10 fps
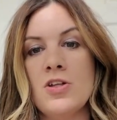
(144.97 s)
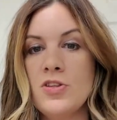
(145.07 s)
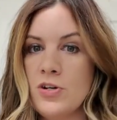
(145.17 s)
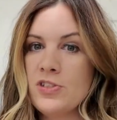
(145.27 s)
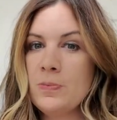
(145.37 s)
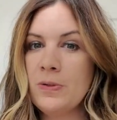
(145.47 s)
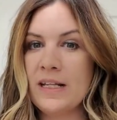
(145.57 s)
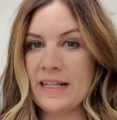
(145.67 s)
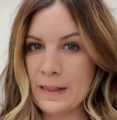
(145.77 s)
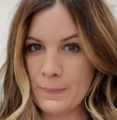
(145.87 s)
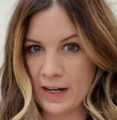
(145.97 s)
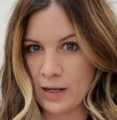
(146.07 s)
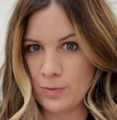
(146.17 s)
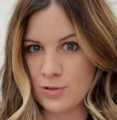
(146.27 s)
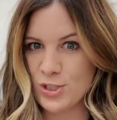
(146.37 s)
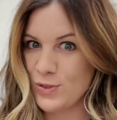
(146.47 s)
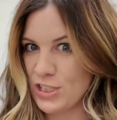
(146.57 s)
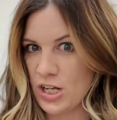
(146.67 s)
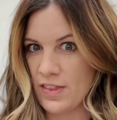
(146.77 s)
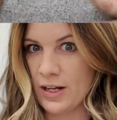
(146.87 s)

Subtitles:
Those are pretty comparable to each other.